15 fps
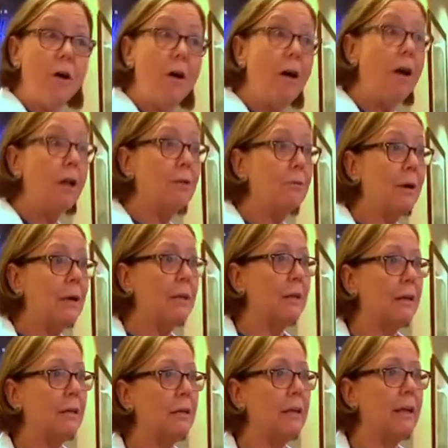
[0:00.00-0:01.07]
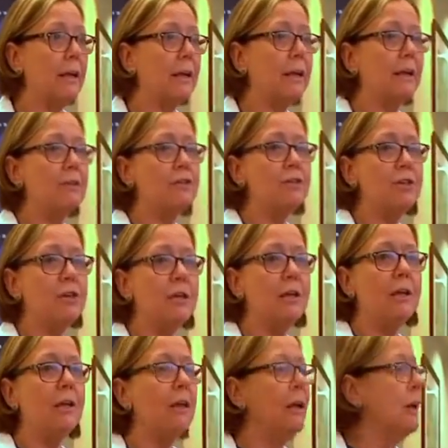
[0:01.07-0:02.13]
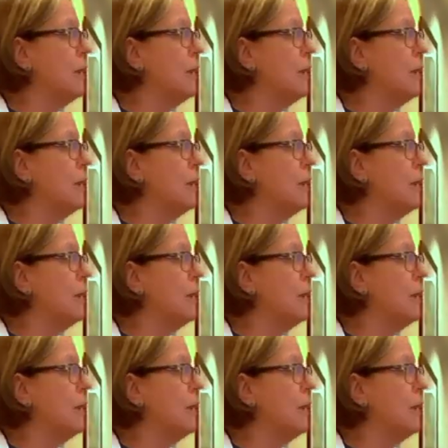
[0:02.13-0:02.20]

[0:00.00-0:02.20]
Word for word: all around the clinic and she